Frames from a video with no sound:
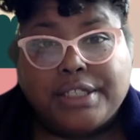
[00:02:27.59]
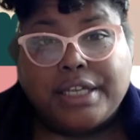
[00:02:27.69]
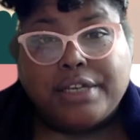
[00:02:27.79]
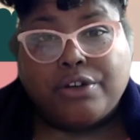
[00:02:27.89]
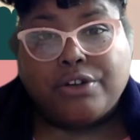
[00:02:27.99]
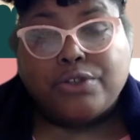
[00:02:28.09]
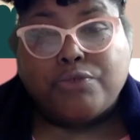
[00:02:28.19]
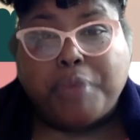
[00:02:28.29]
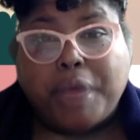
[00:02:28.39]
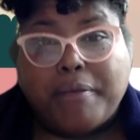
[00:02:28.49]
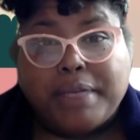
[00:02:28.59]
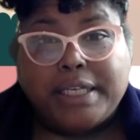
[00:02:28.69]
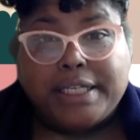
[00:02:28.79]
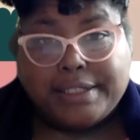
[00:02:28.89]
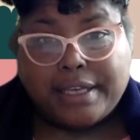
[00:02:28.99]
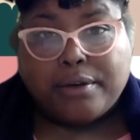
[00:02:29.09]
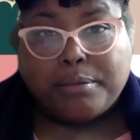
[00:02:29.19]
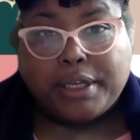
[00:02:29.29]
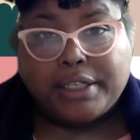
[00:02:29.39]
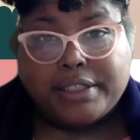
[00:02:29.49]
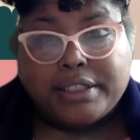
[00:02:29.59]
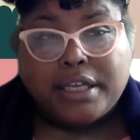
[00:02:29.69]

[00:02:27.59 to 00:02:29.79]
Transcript: and also popped my knees out of place.